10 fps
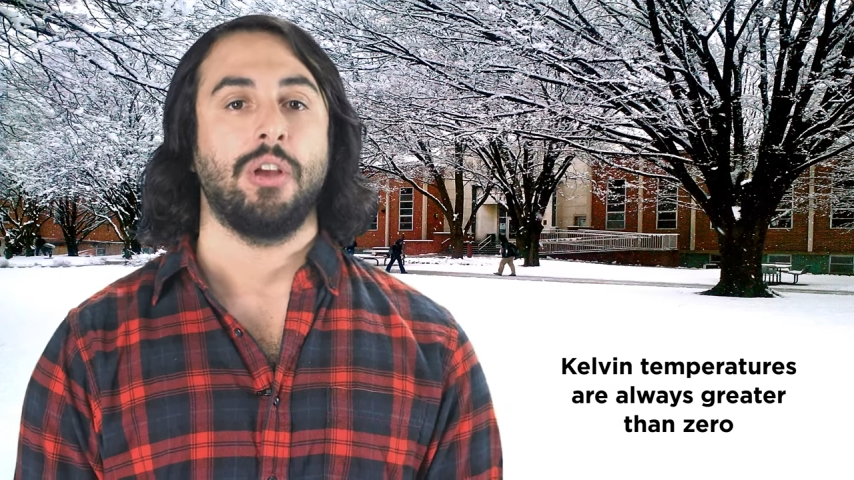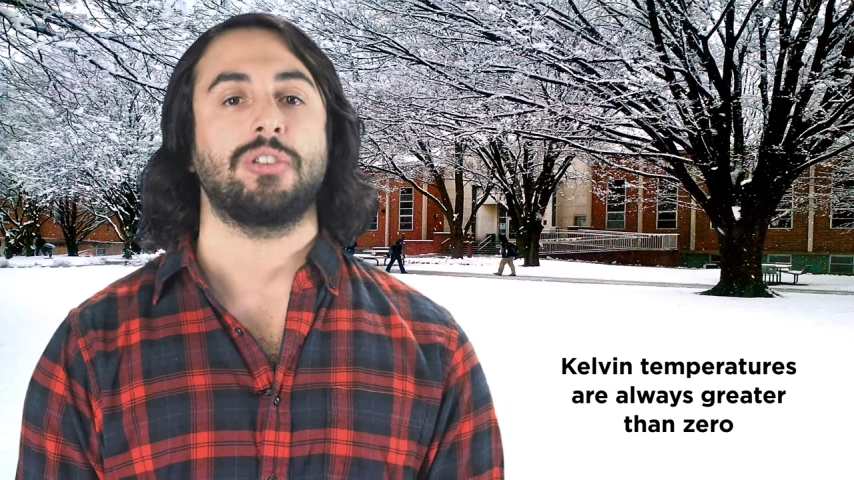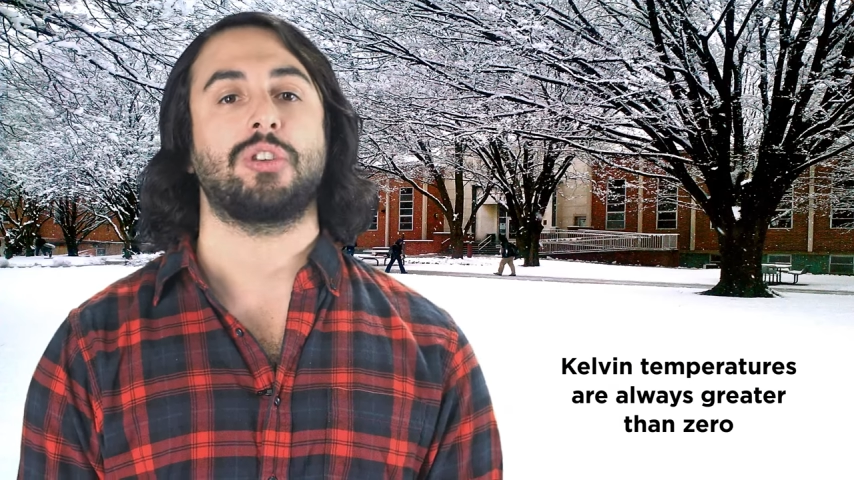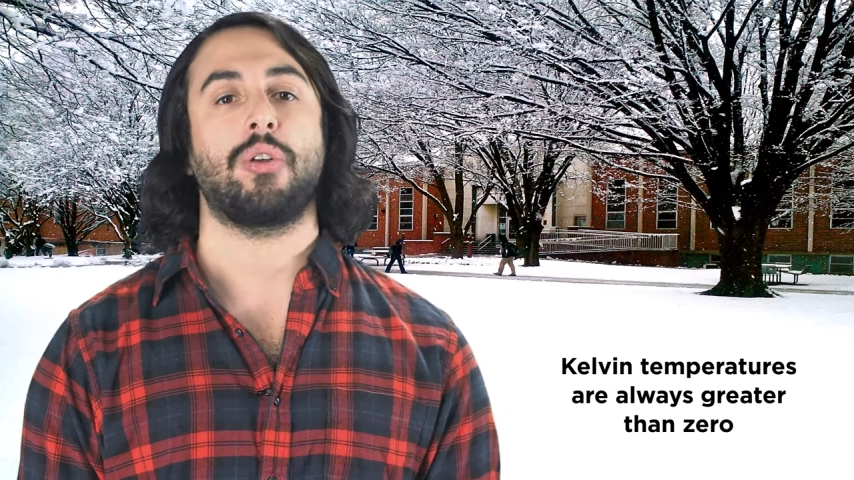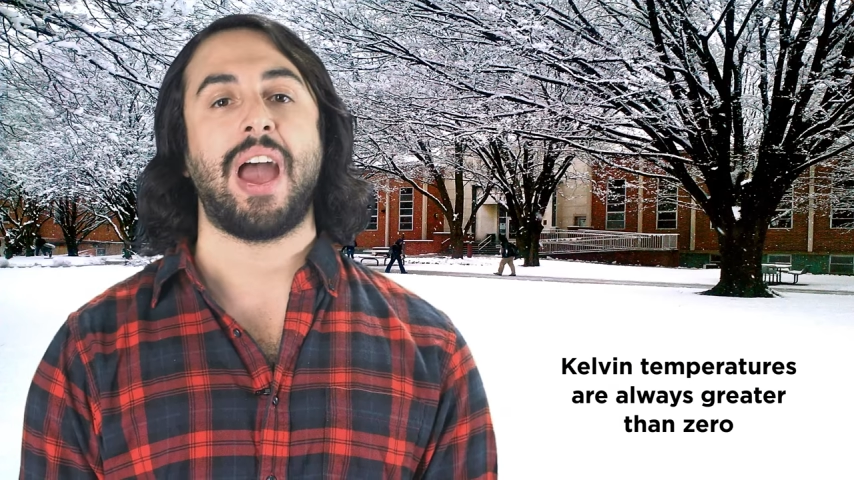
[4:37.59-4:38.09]

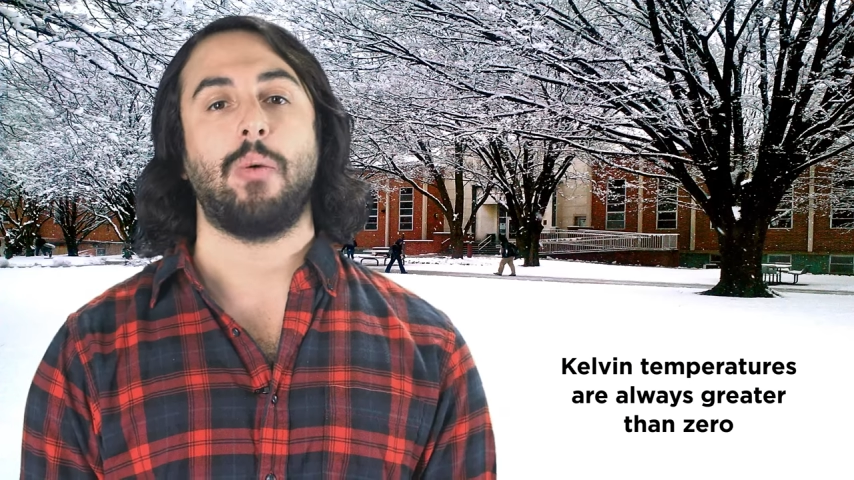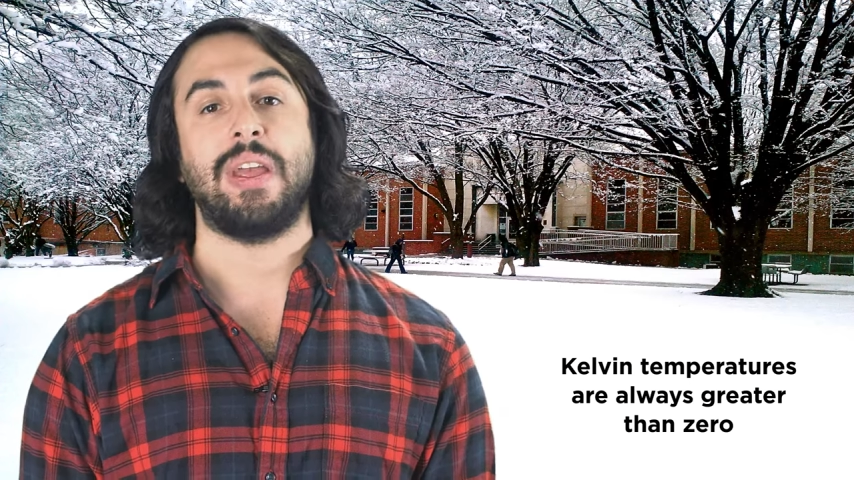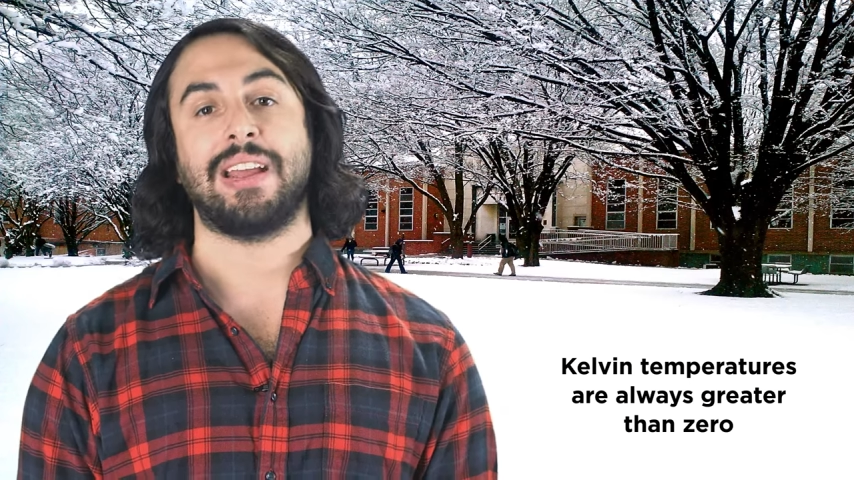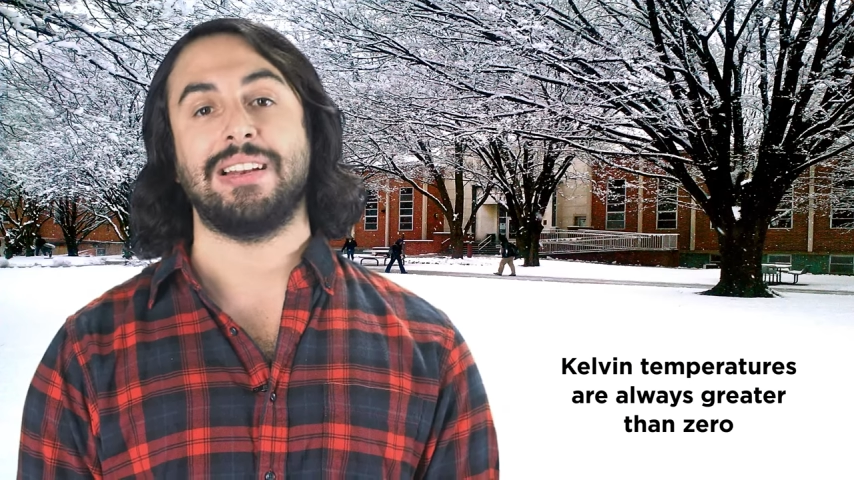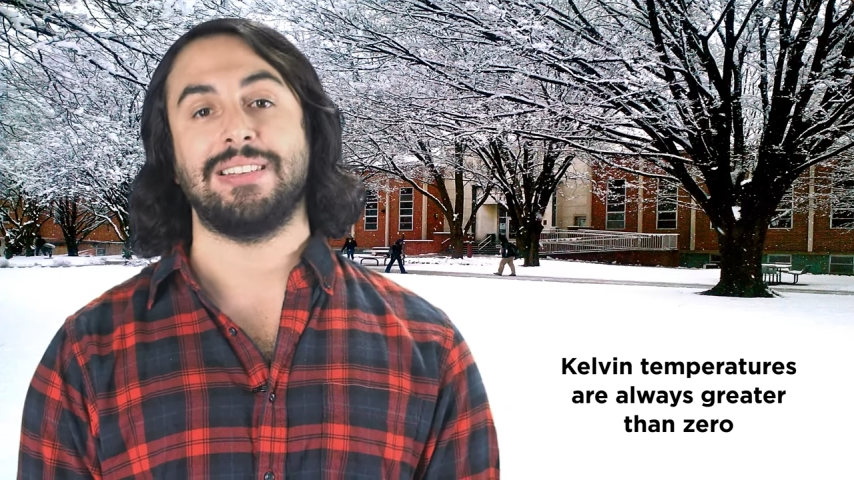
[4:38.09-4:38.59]
so that
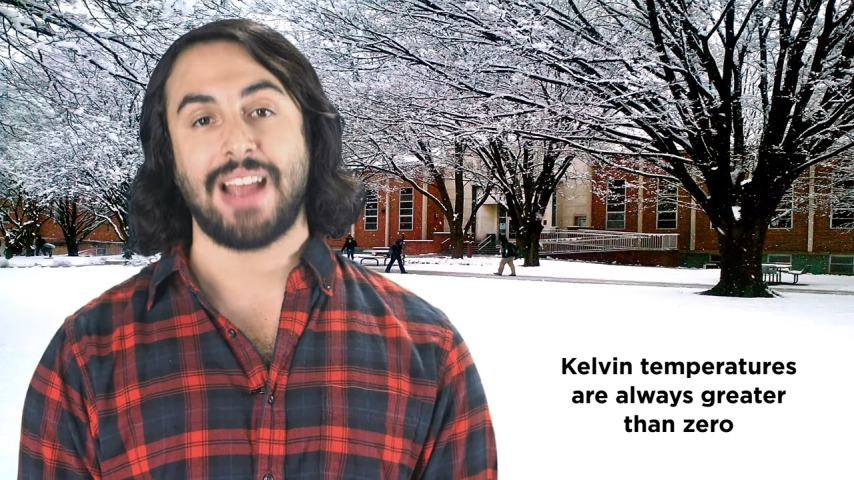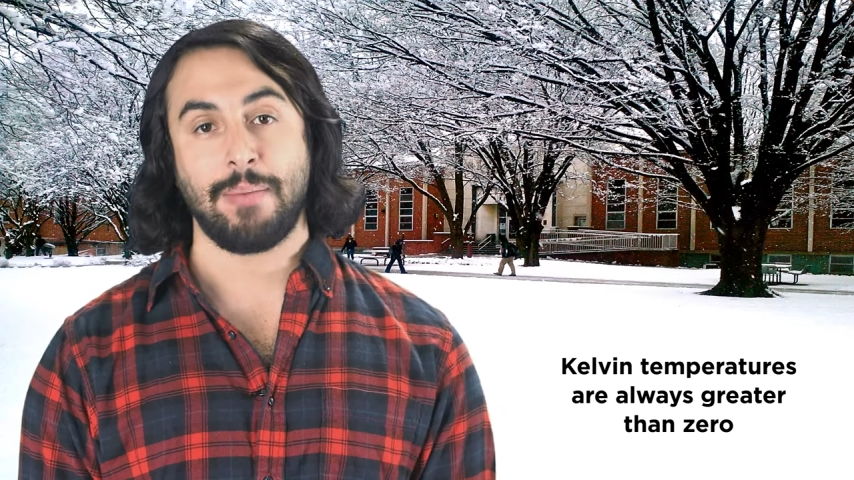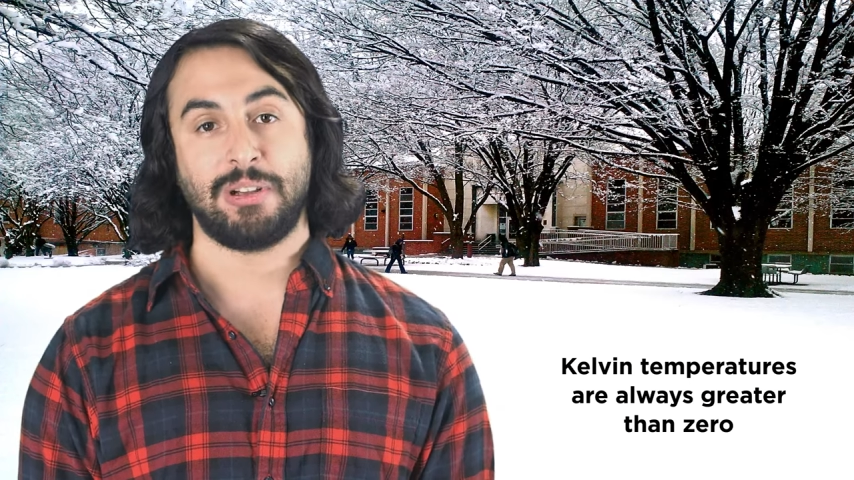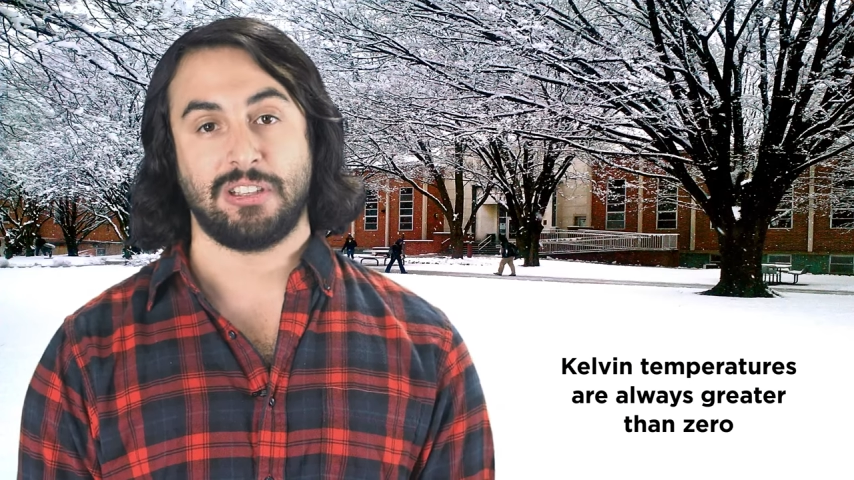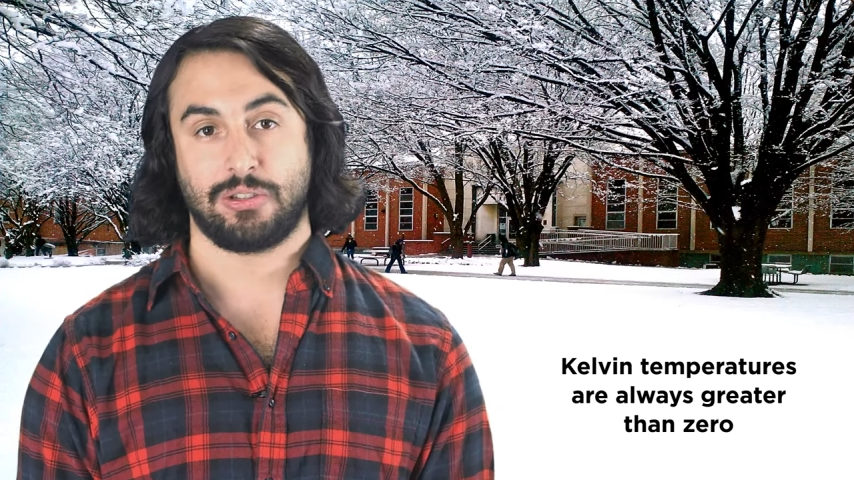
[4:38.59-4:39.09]
we can
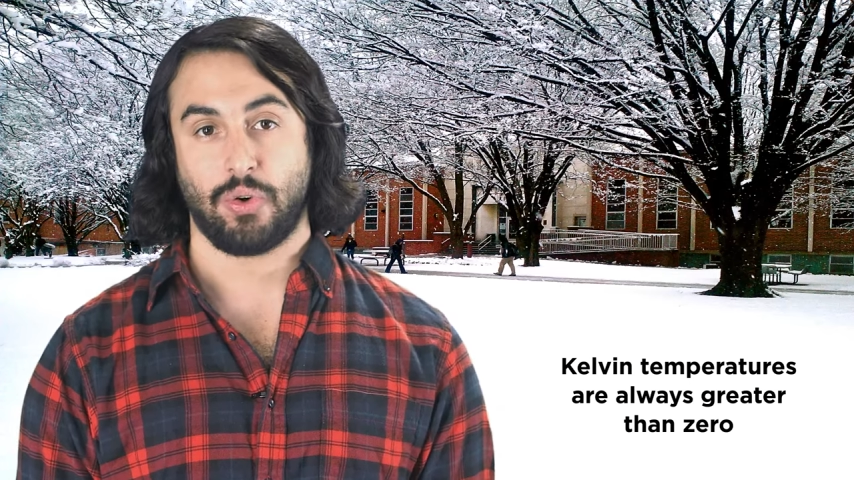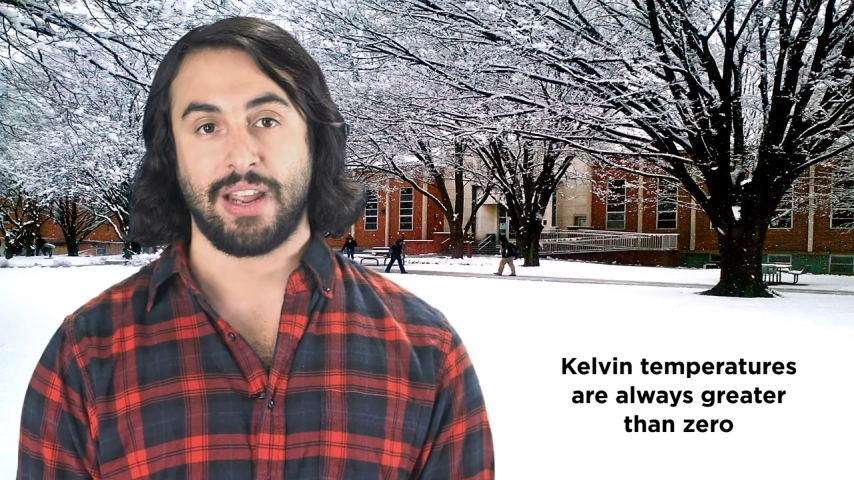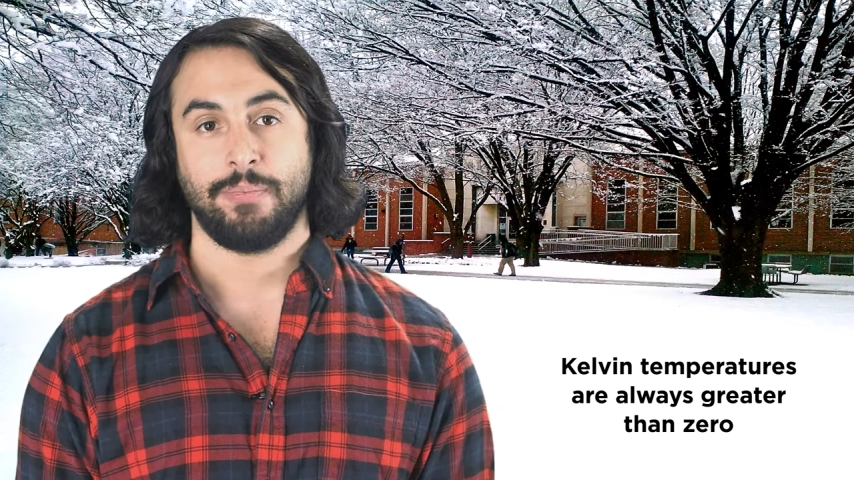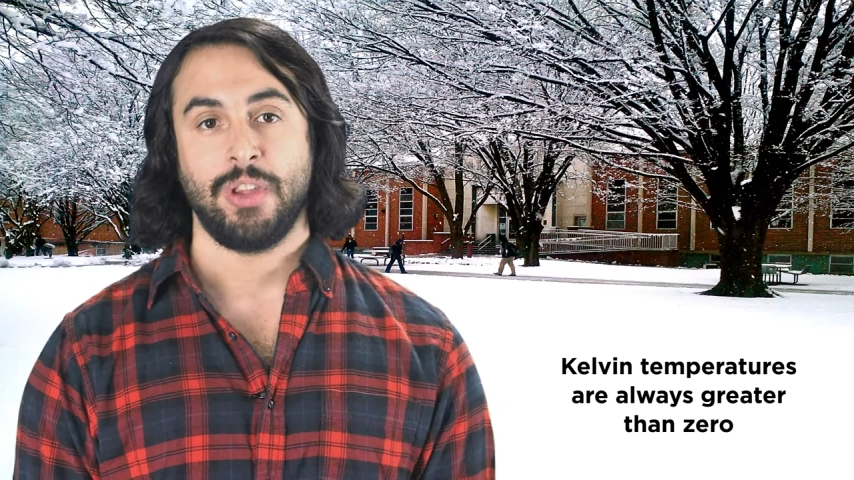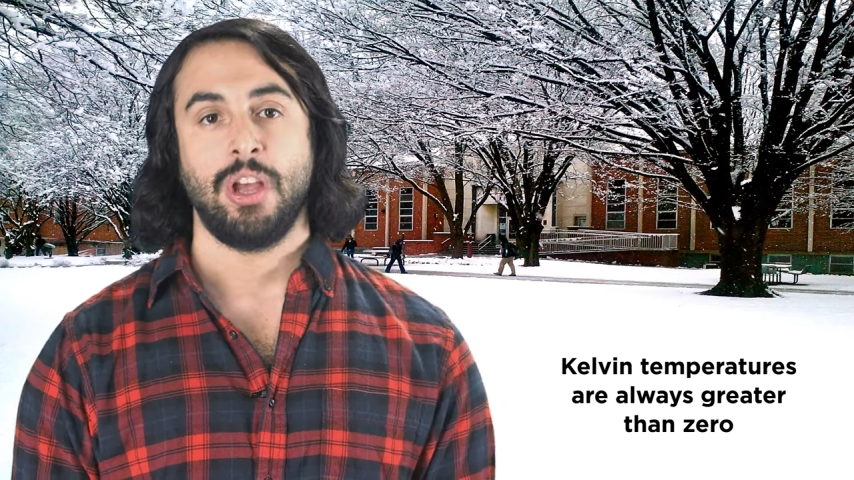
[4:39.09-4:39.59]

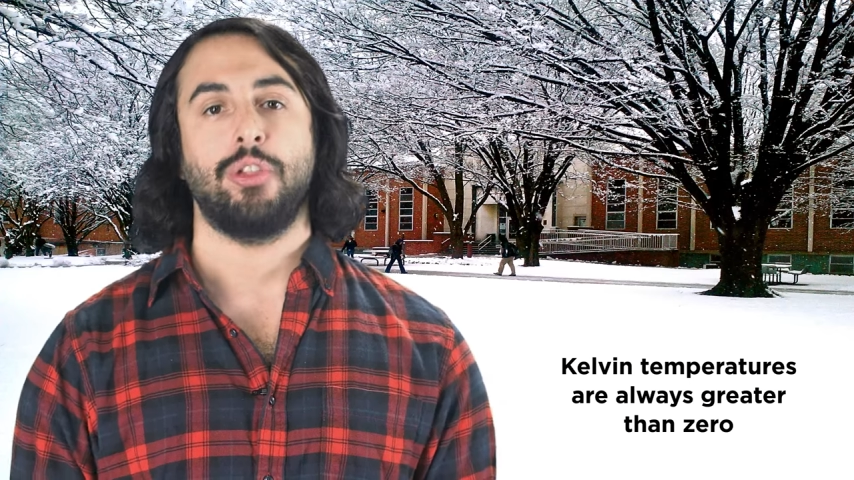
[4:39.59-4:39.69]
demonstrate